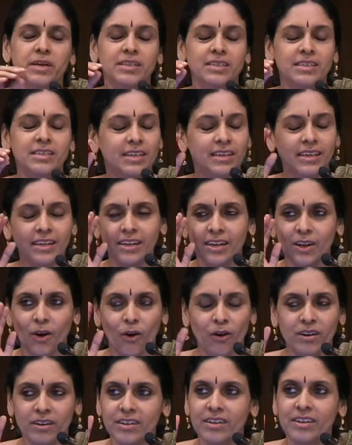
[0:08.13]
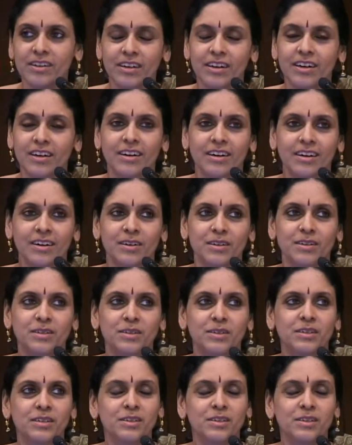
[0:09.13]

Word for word: it's indeed an honor uh,